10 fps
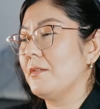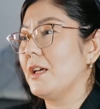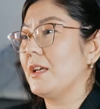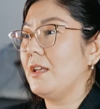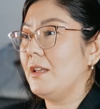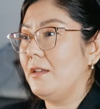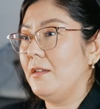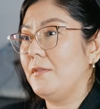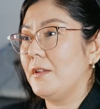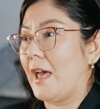like
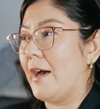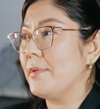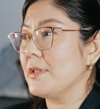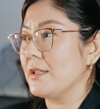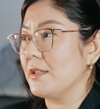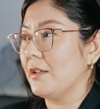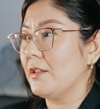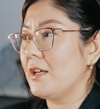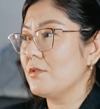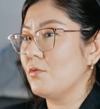if it happens in the
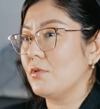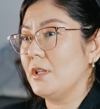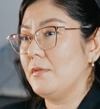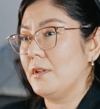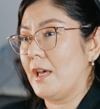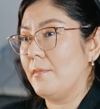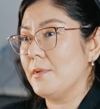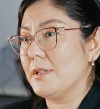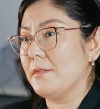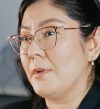class or if it
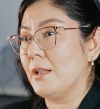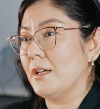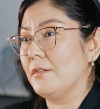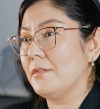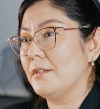happens in my life?